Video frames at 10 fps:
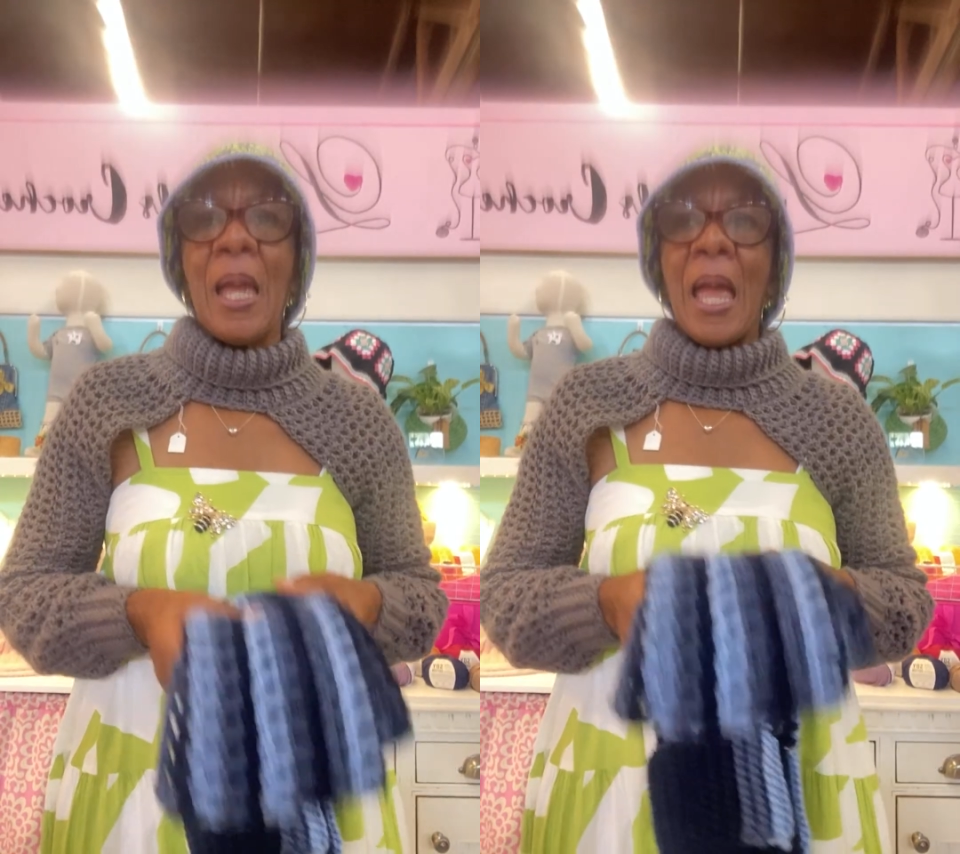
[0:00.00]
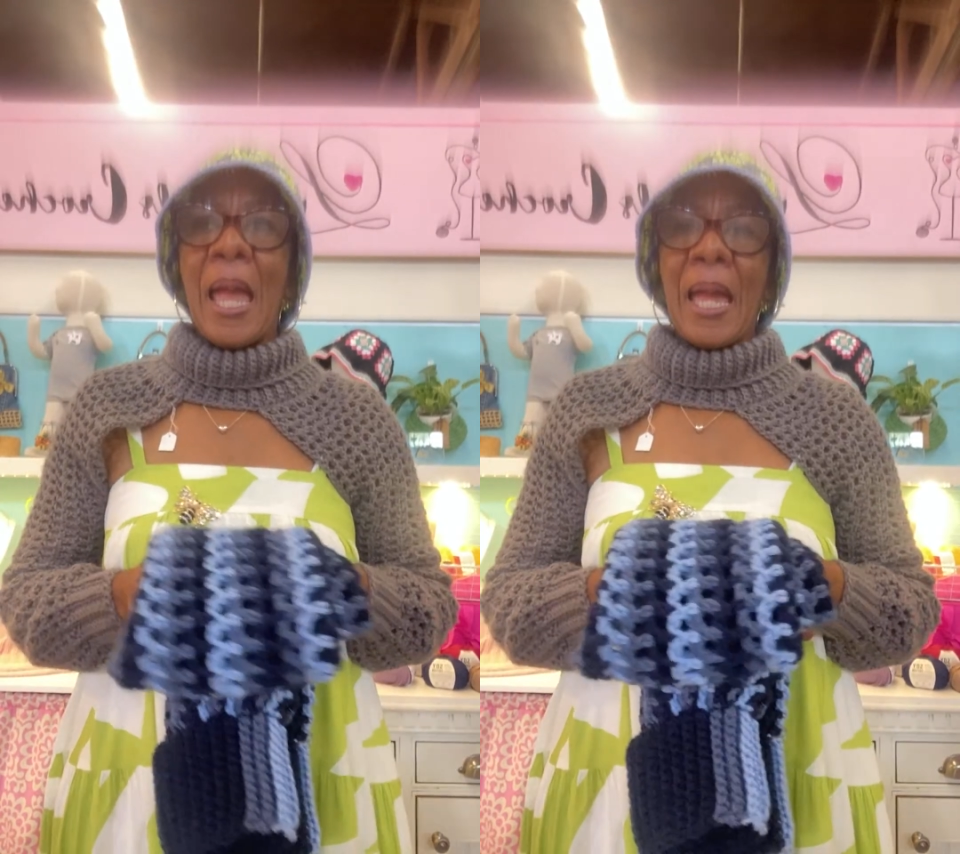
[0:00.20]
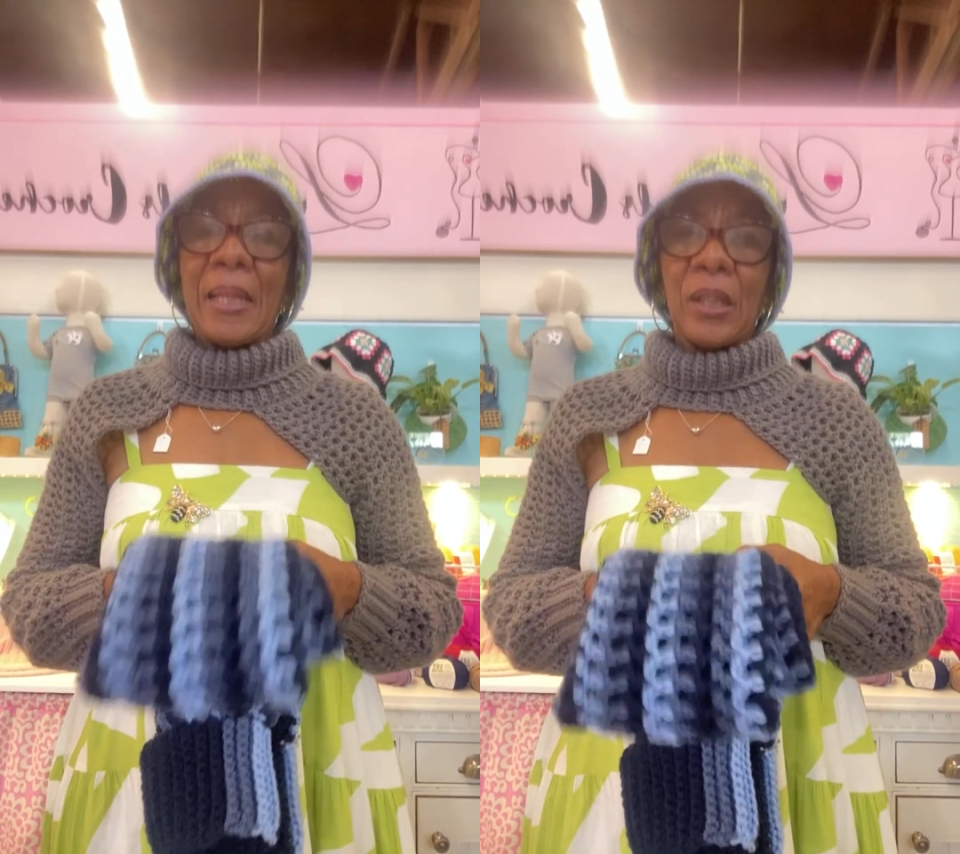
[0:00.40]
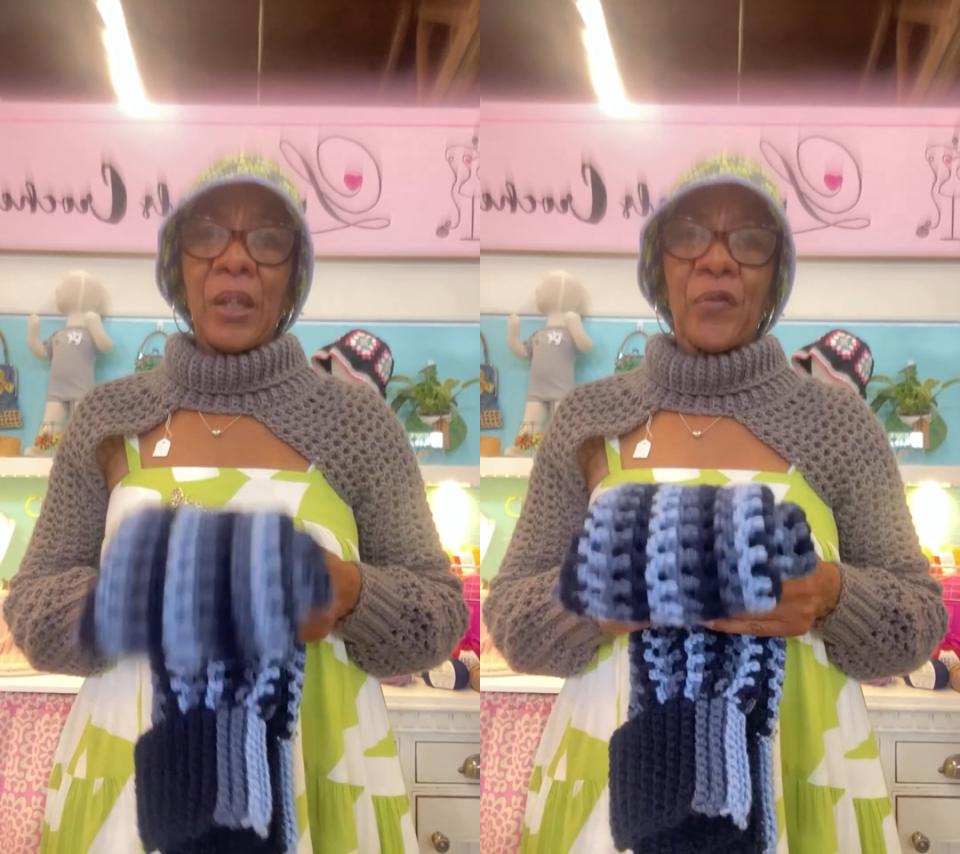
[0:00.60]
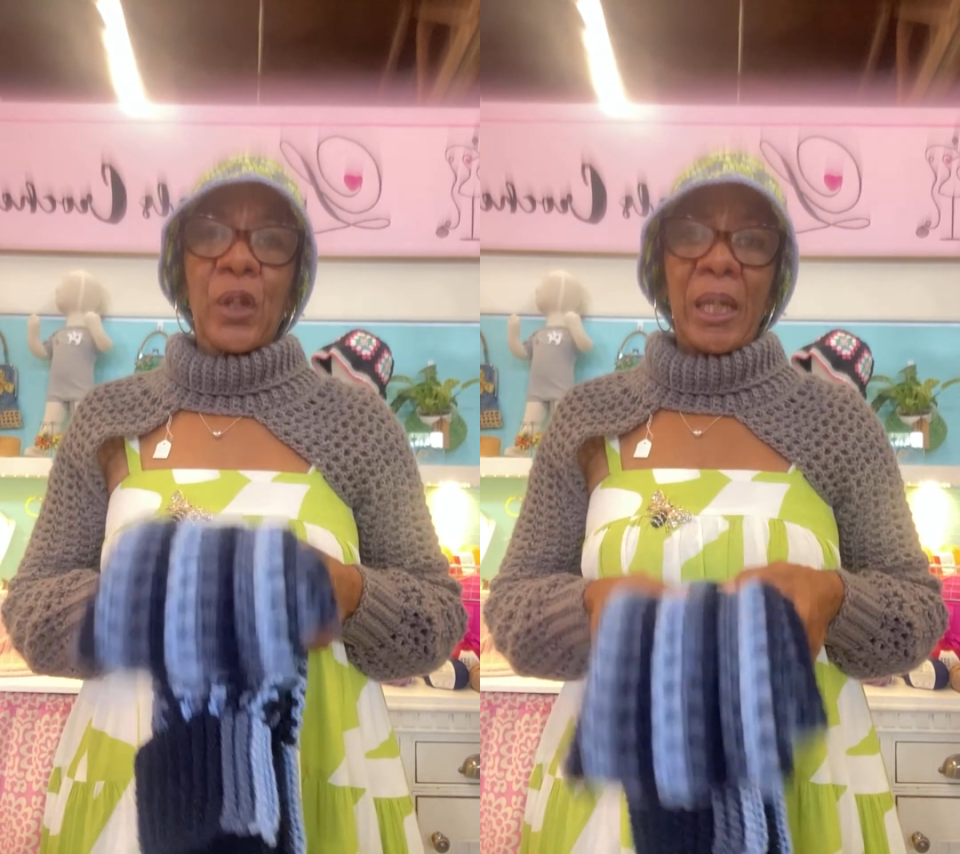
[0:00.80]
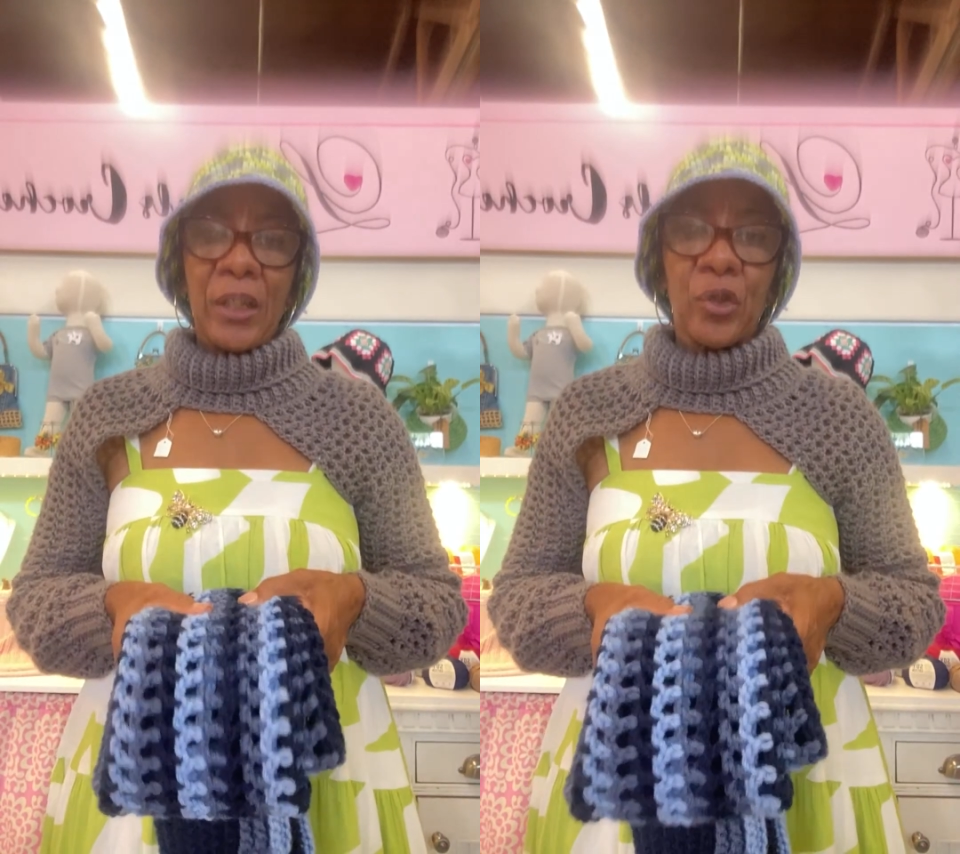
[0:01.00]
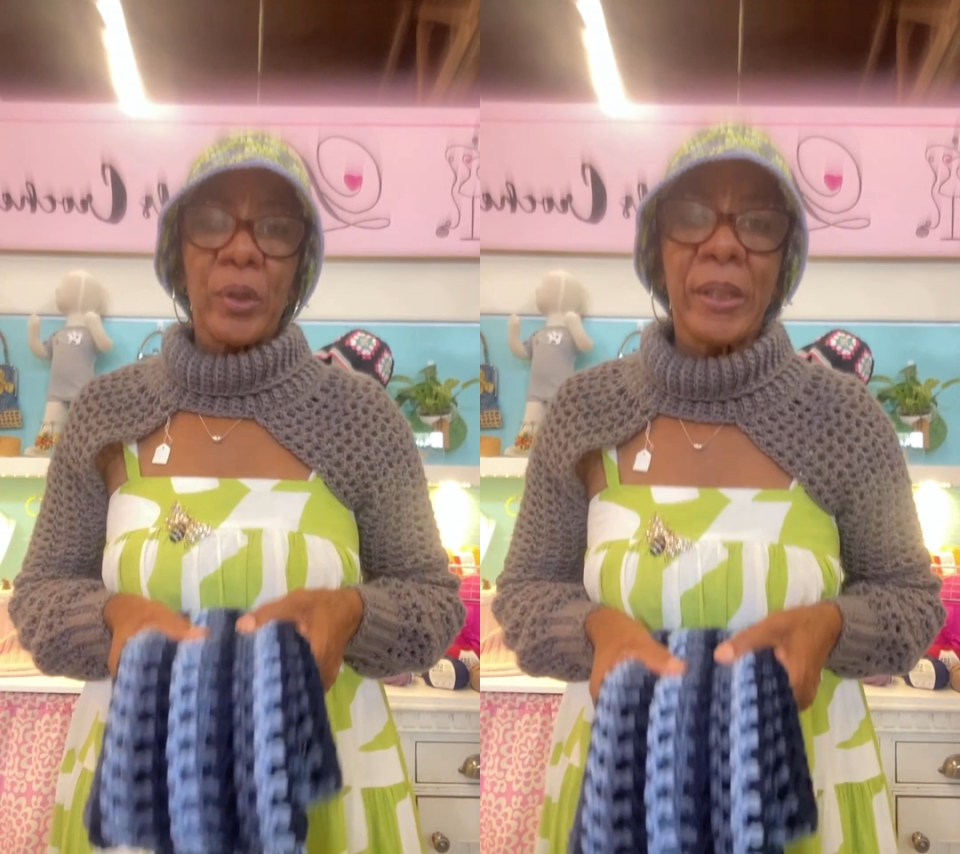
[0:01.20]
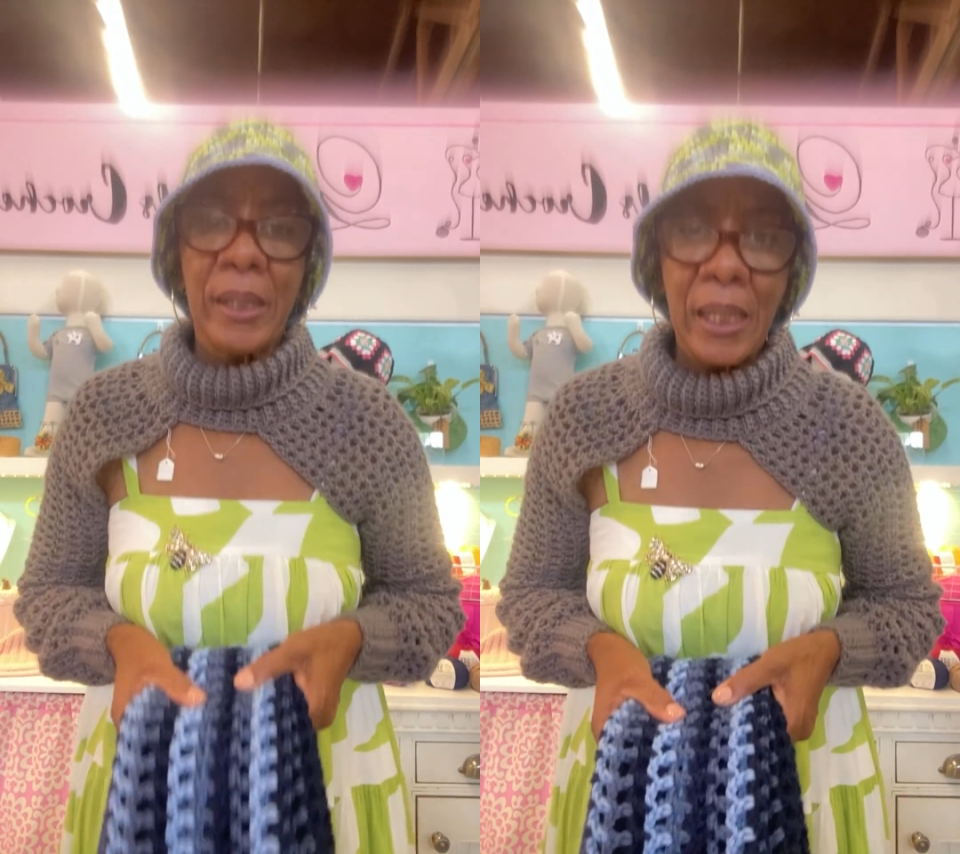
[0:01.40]
And if you're
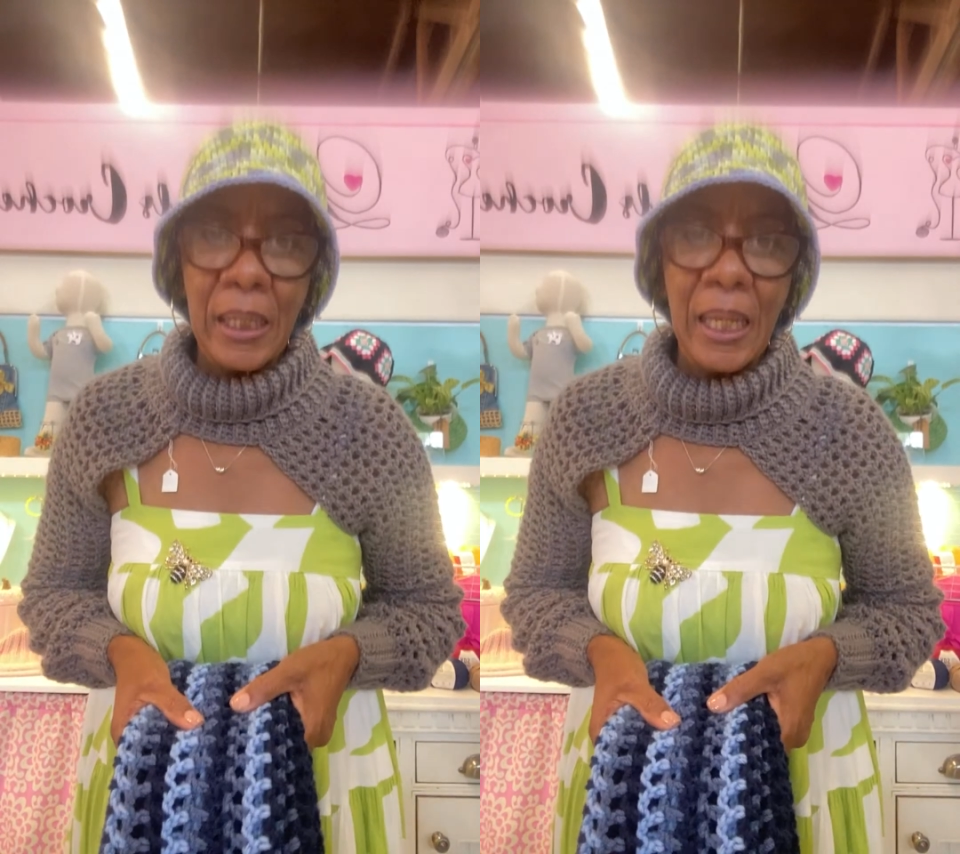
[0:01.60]
interested